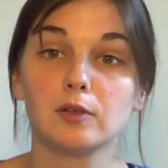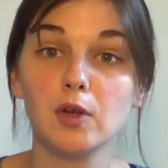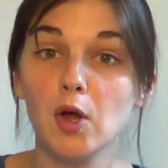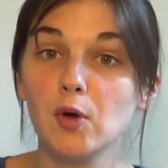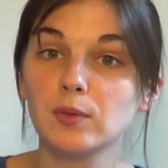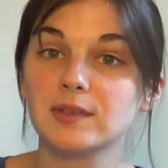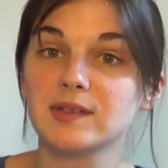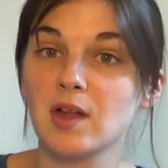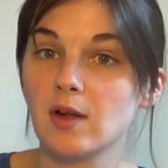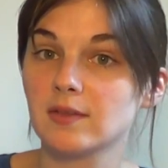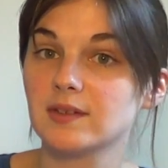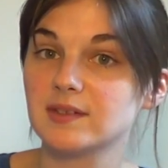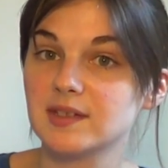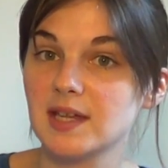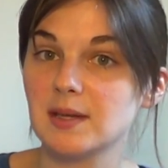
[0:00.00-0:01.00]
No, it's not
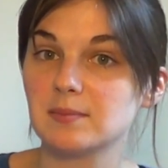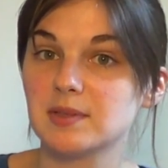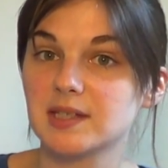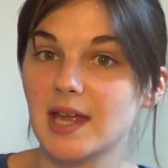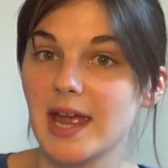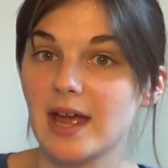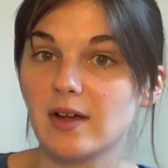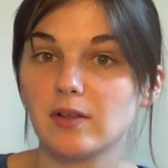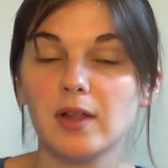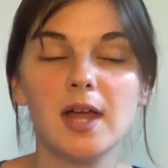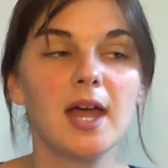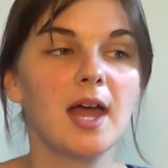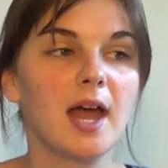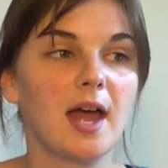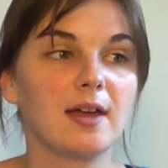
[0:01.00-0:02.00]
on the same scale
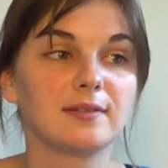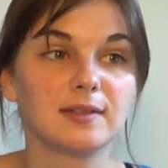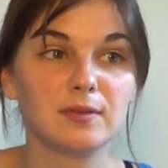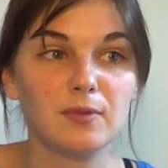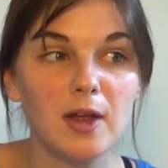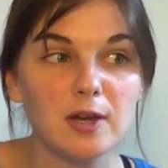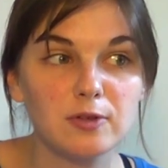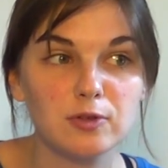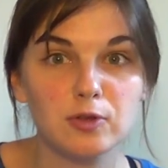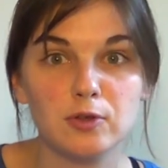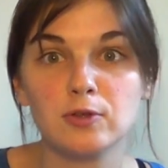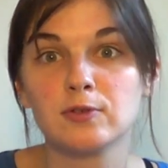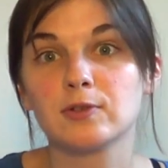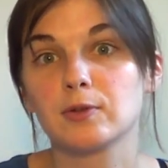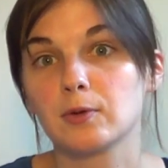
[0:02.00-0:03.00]
as
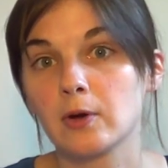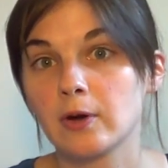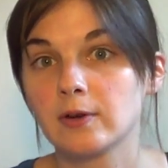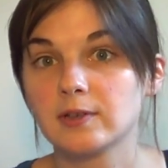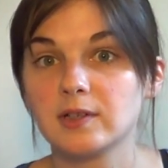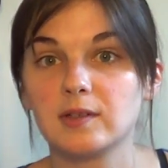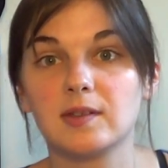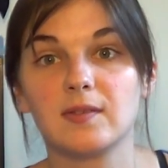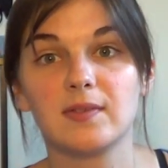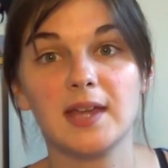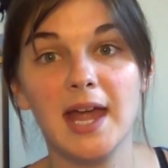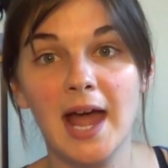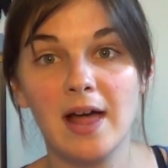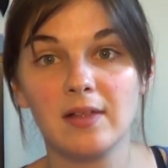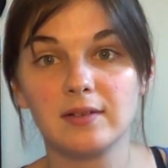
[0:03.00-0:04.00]
Avengers or Guardians of the
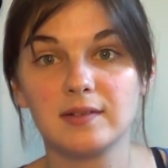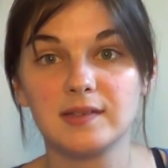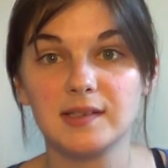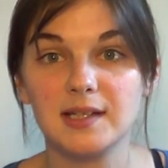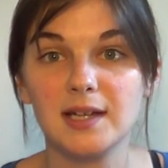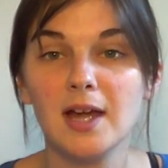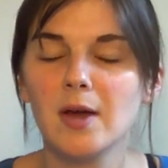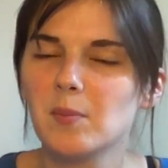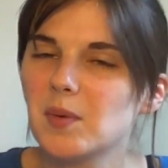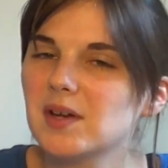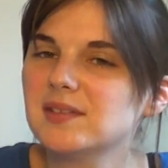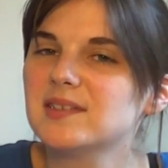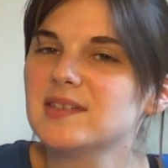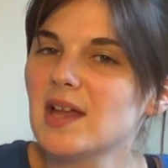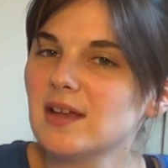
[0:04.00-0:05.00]
Galaxy, but
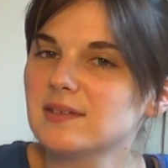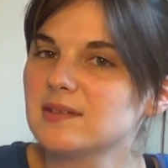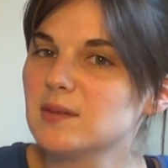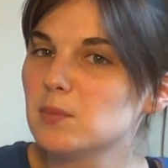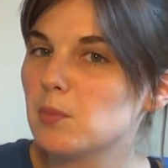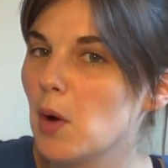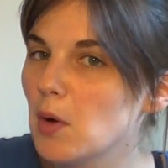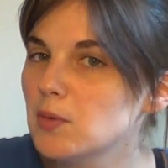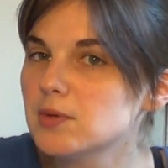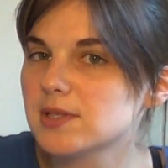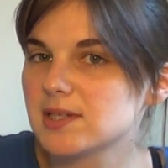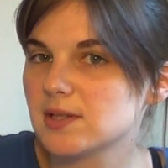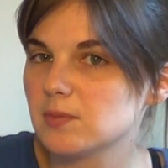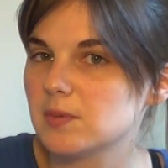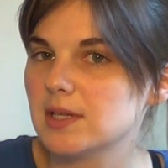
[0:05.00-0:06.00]
it's not
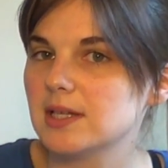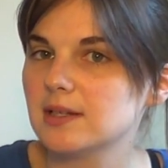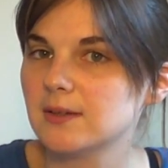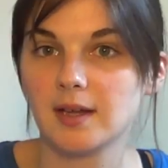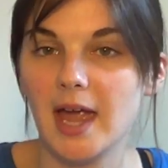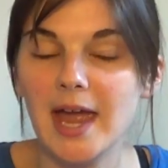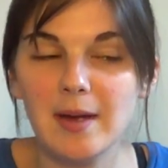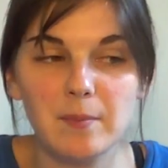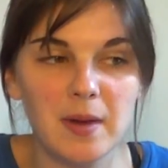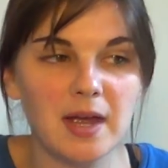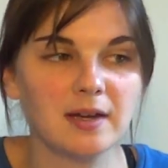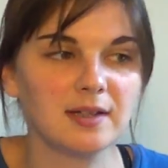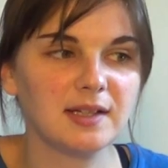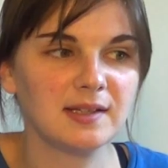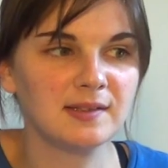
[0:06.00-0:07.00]
supposed to be. Ant
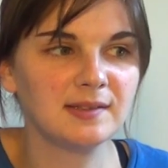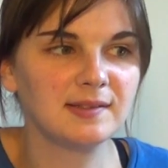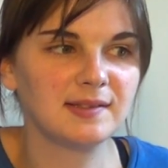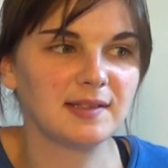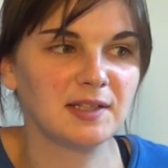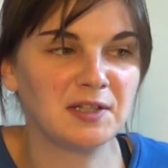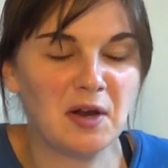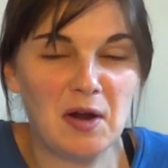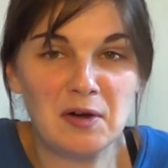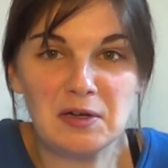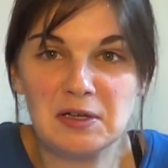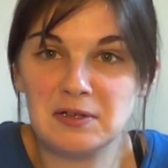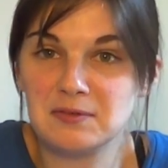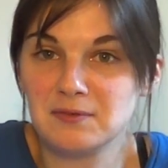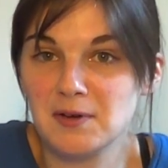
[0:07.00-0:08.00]
Man is an
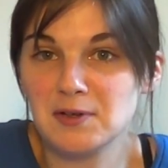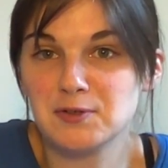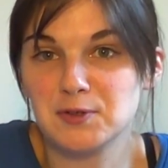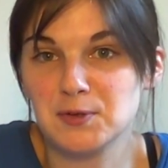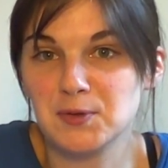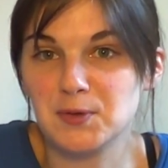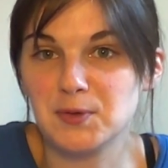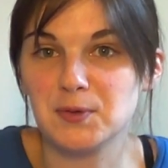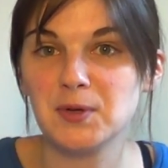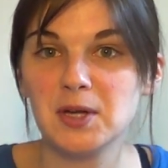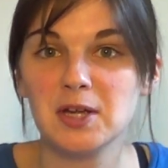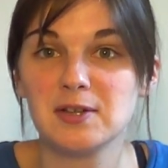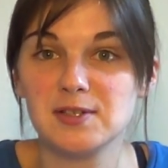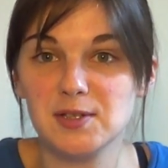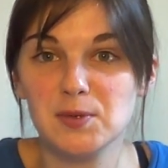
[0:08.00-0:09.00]
unconventional
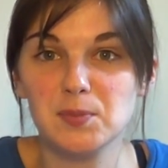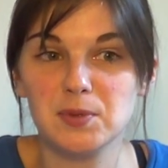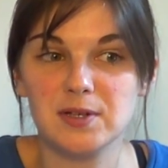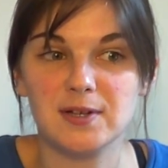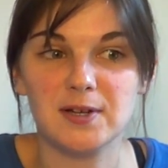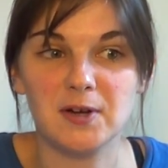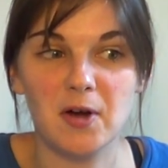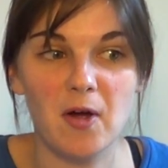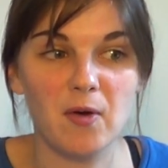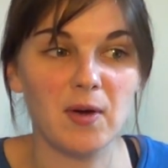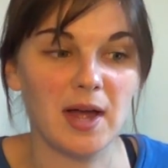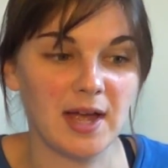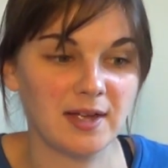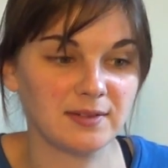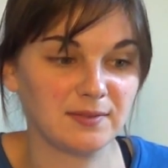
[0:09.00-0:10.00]
superhero,
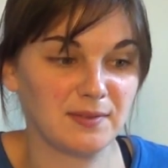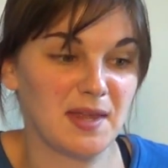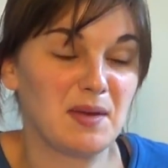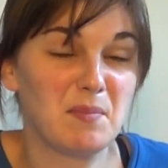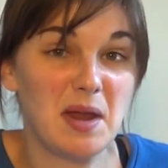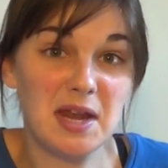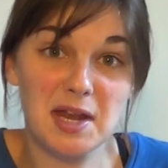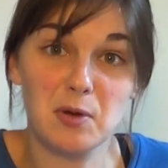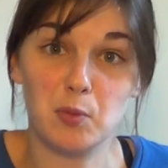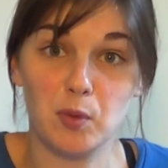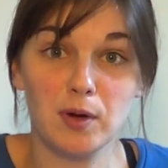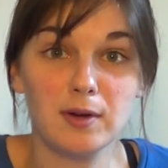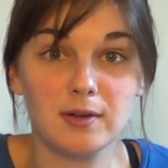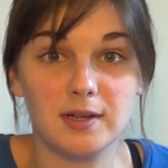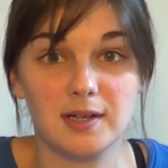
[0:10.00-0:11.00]
and they make it
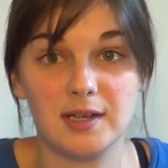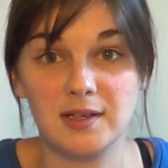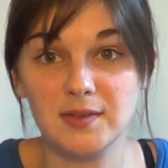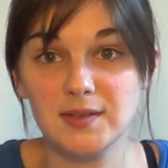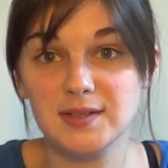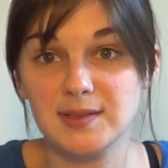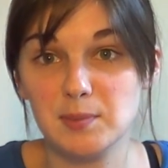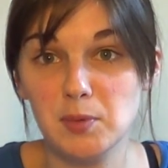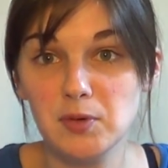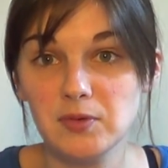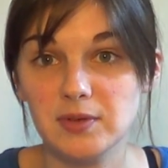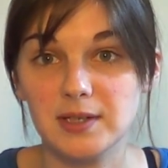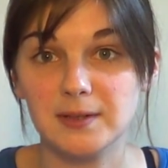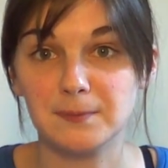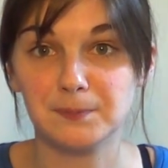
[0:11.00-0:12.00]
work in this
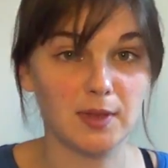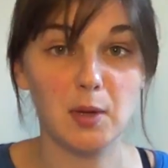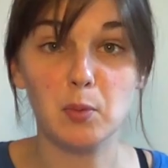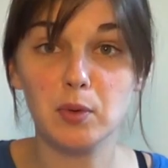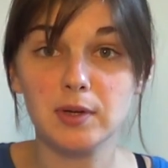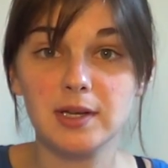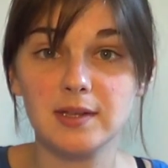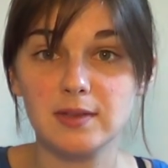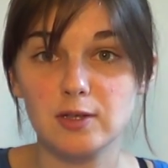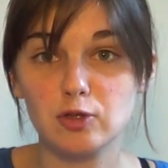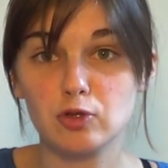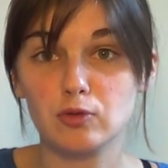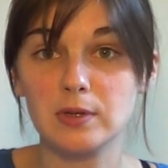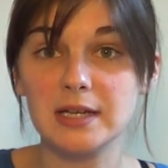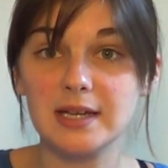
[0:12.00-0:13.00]
movie. They work in the
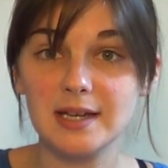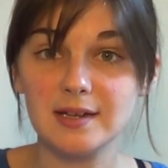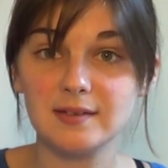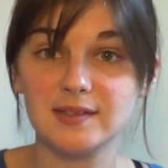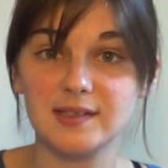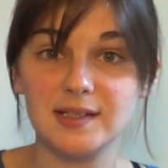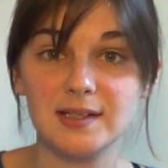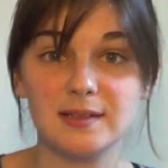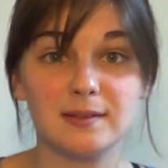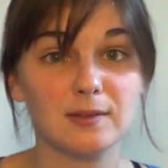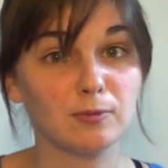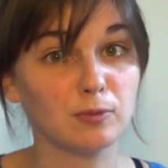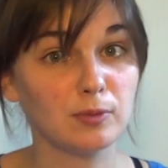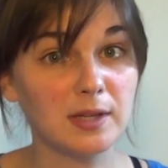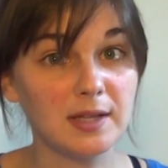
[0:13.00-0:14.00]
shrinking
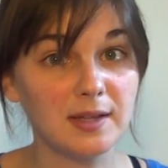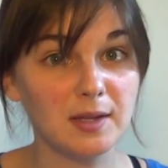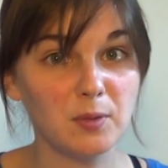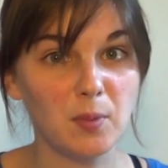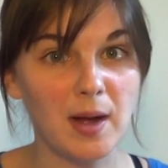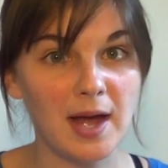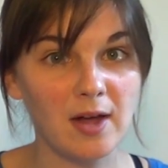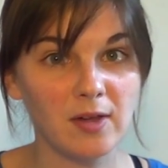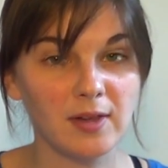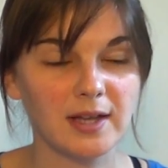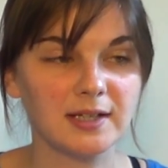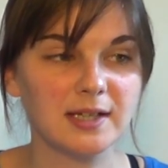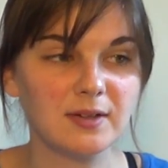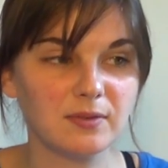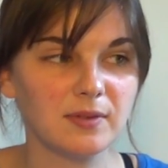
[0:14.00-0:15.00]
scenes really well,
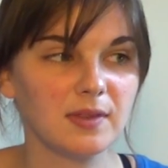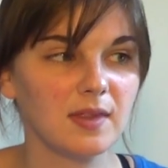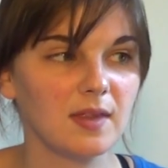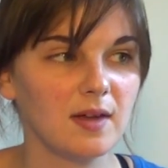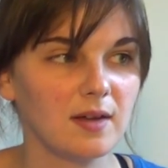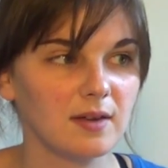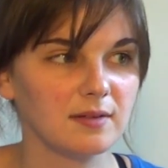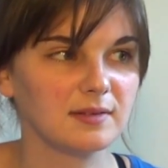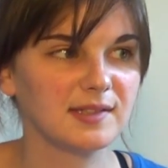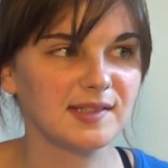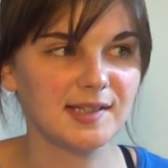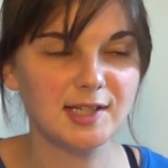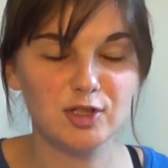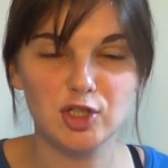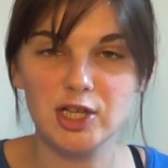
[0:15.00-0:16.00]
and even the
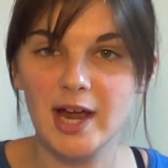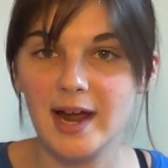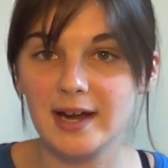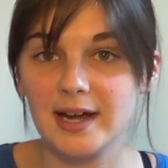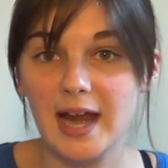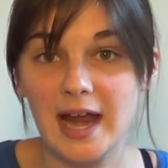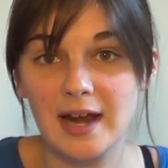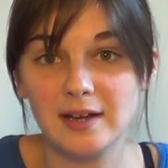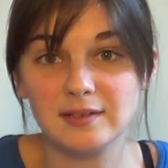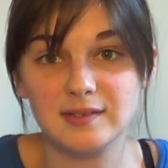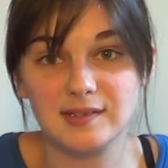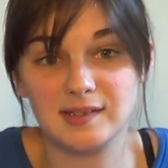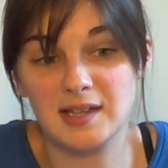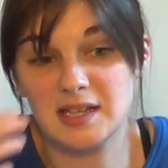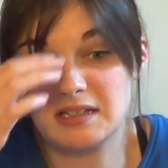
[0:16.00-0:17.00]
CGI
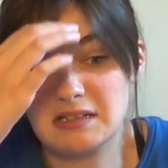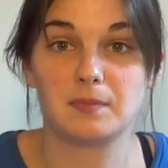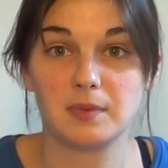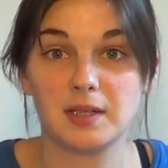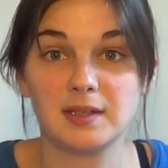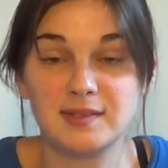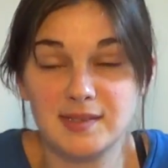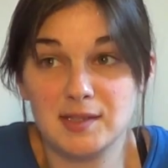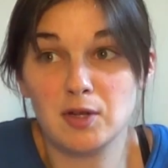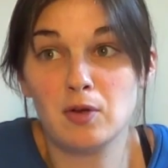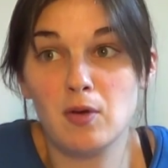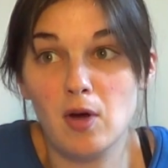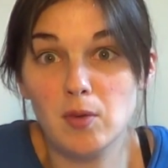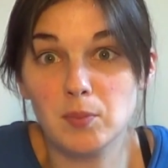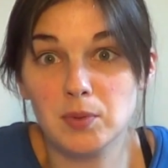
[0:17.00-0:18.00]
ants, like, it's still
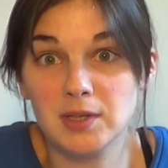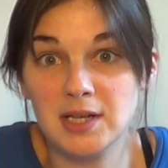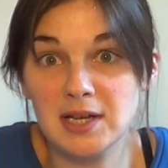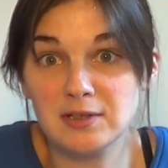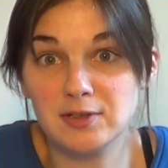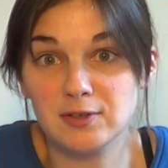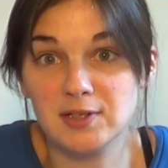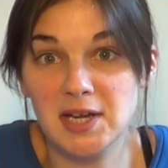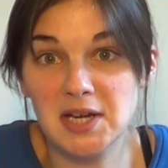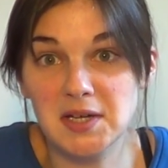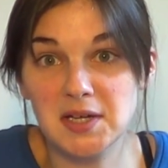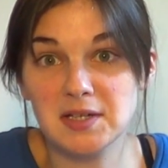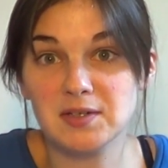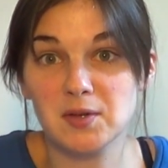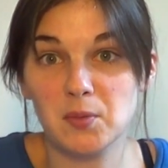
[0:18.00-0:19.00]
all pretty
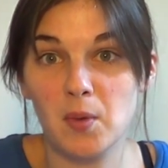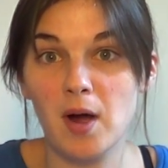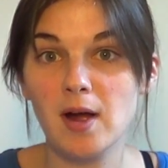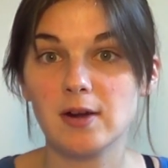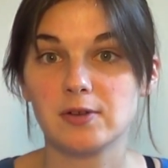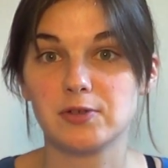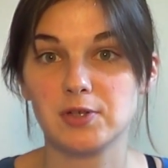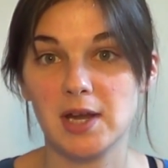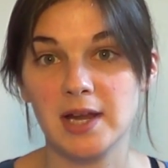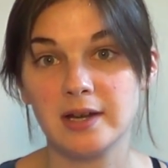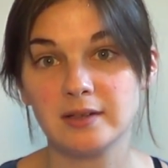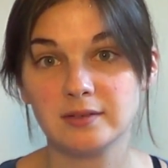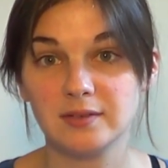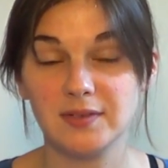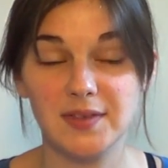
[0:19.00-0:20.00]
entertaining to watch,
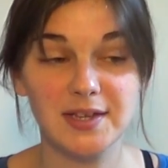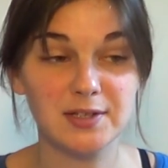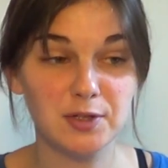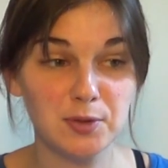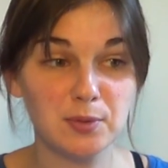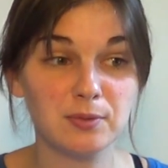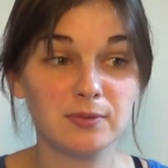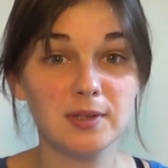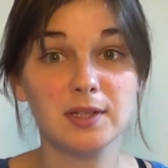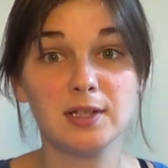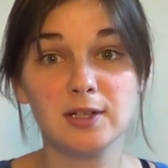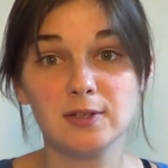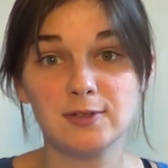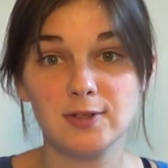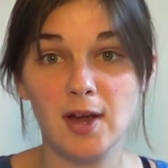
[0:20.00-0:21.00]
and they do a really
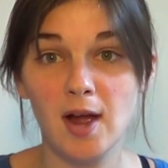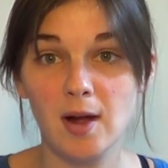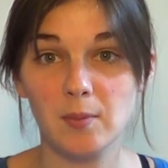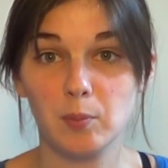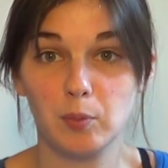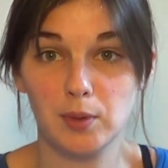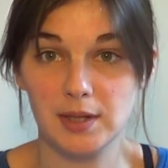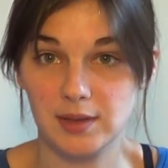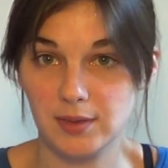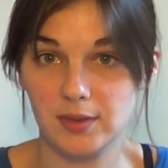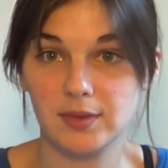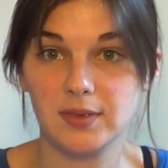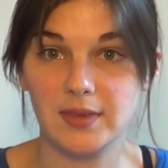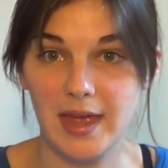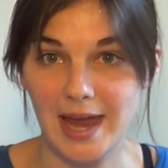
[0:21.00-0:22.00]
good job
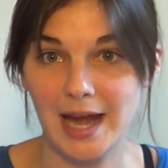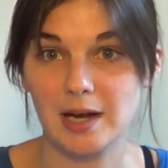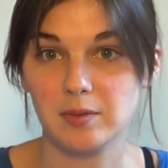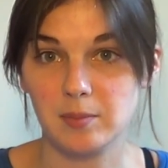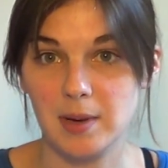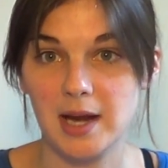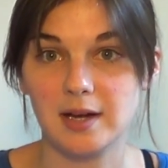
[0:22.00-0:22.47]
with the Ant